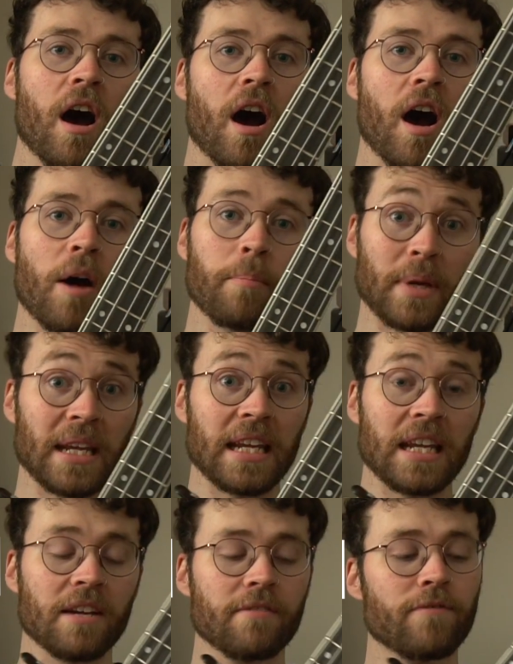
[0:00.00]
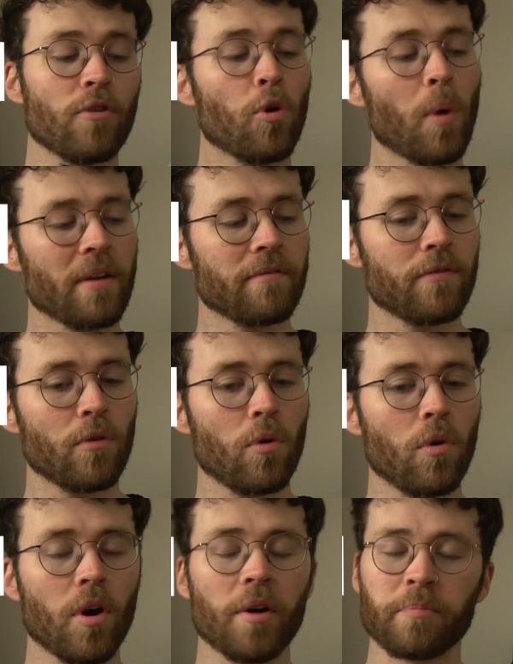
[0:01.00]
RB414
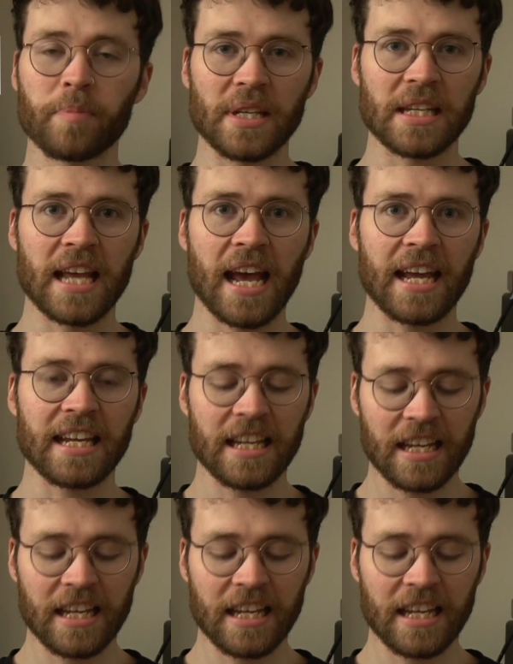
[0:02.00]
BK.